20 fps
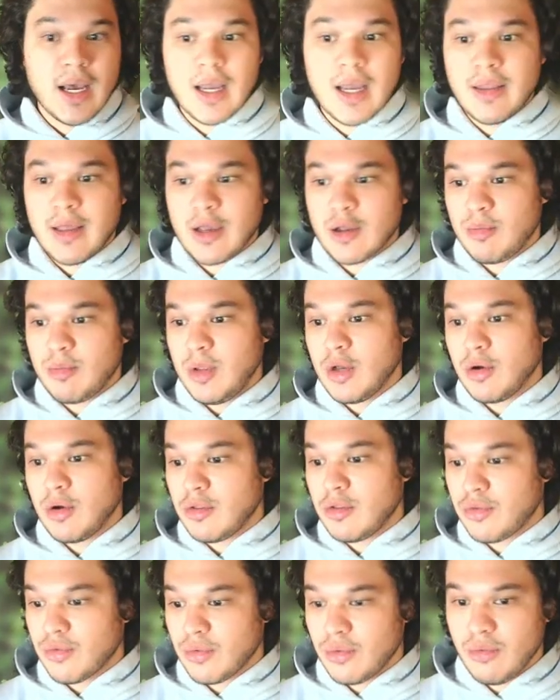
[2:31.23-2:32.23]
That could be
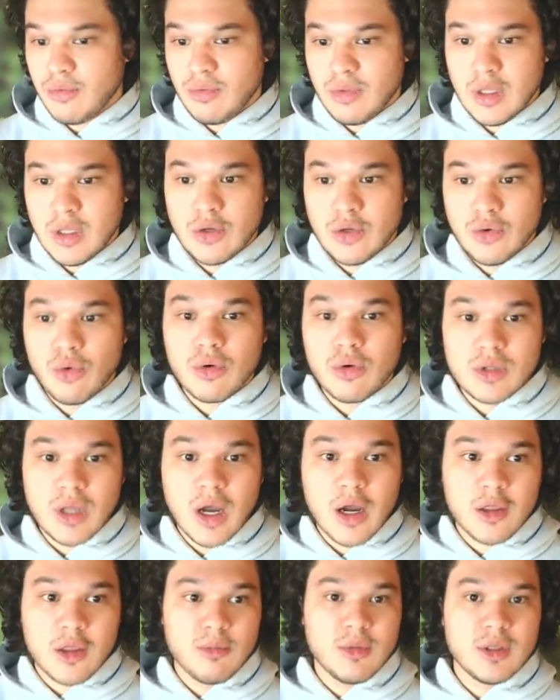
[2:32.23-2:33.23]
going through the Google
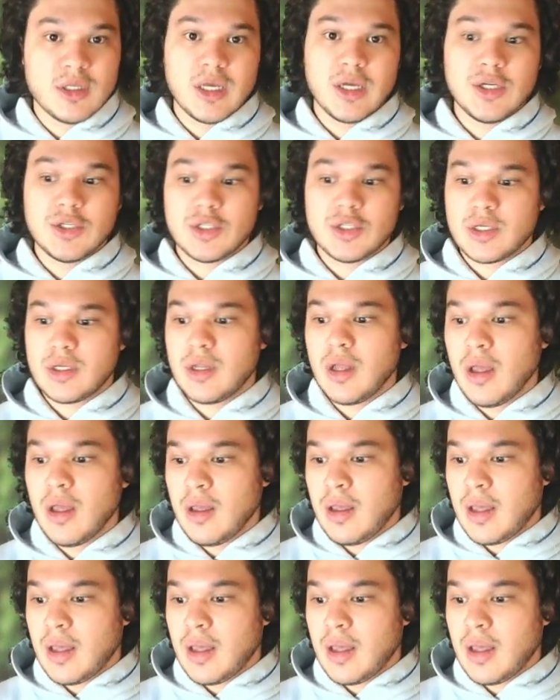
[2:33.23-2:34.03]
documentation.